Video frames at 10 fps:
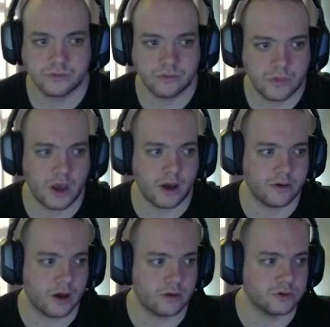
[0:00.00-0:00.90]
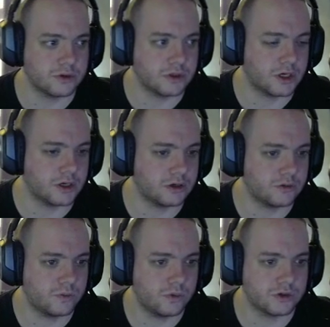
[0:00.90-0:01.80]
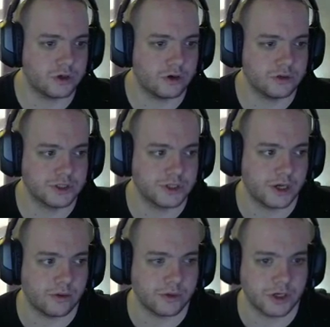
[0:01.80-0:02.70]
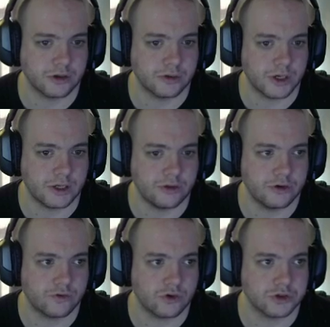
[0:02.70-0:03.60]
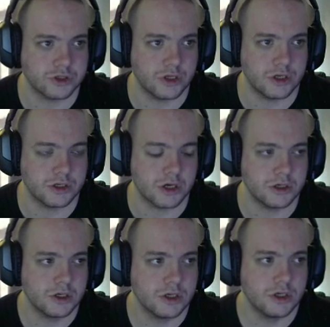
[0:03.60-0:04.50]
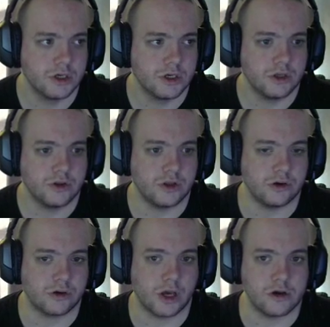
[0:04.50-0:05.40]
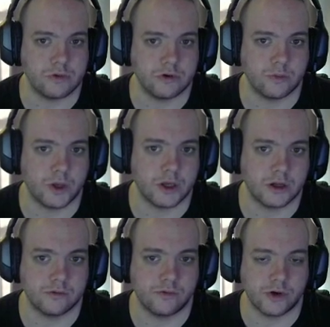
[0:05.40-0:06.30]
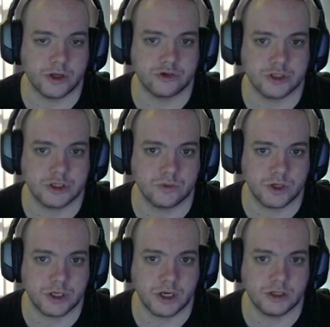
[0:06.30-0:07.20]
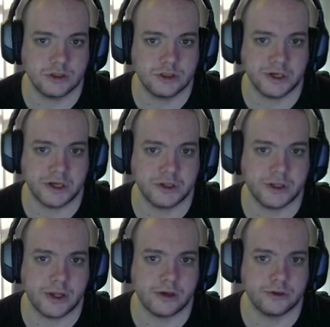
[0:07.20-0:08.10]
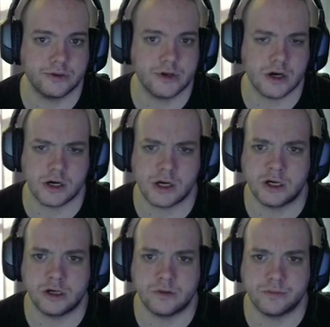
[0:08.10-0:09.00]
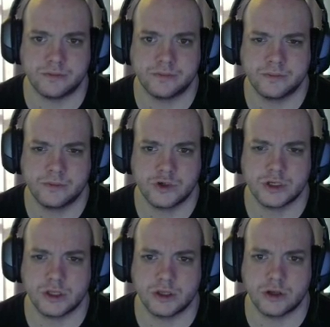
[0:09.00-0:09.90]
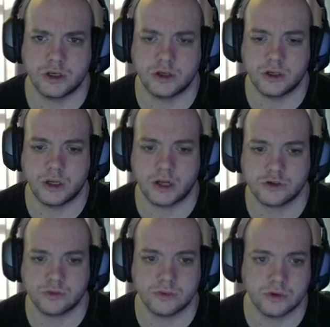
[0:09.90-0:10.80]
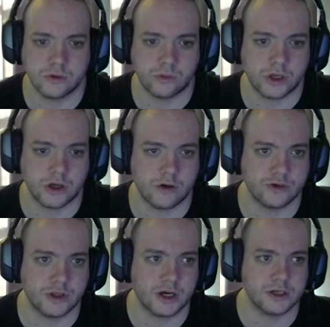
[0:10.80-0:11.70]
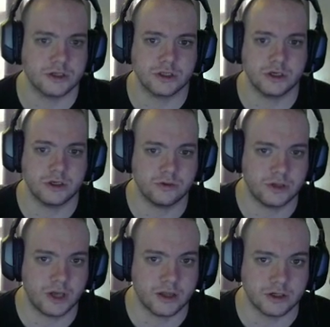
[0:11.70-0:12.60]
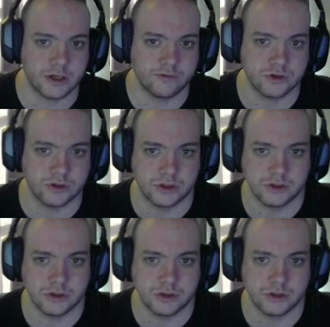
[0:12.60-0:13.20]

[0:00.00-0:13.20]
Yeah. We'll see how we go, and of course the UK Open will be a very interesting weekend, and then is it the week after that is the Dev Tour,